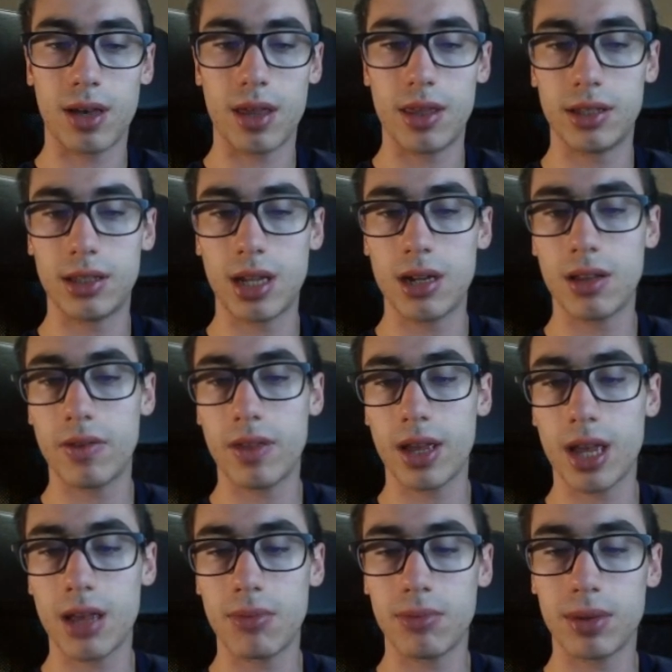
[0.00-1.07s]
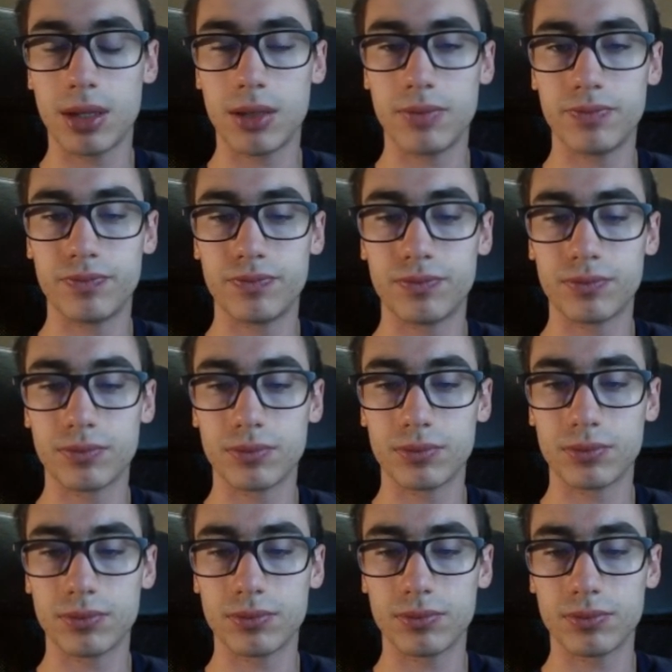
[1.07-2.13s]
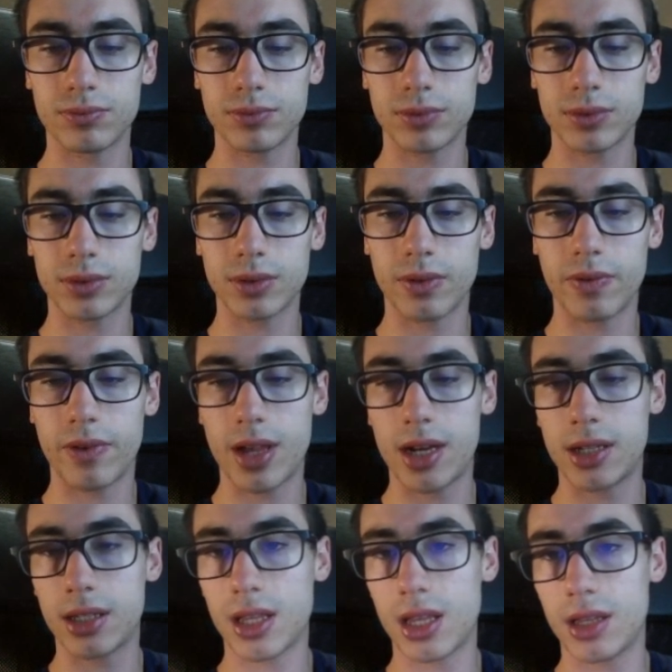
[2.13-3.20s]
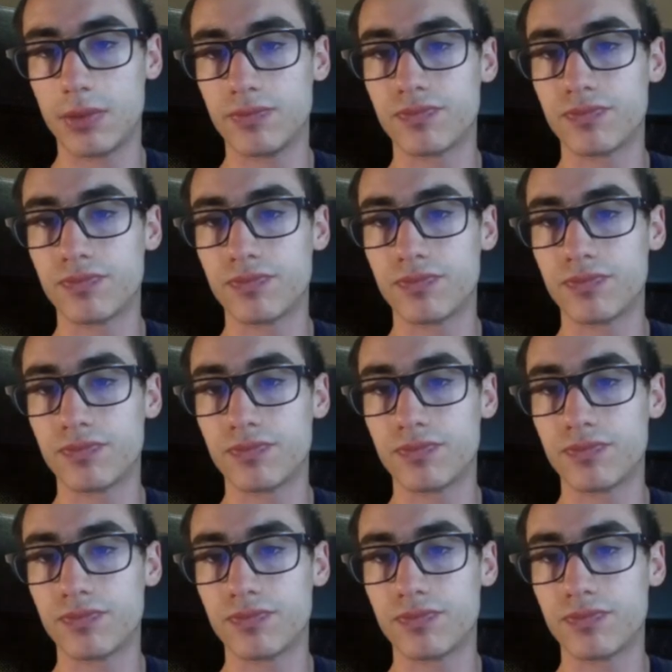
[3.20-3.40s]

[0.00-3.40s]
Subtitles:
At the start of the game, first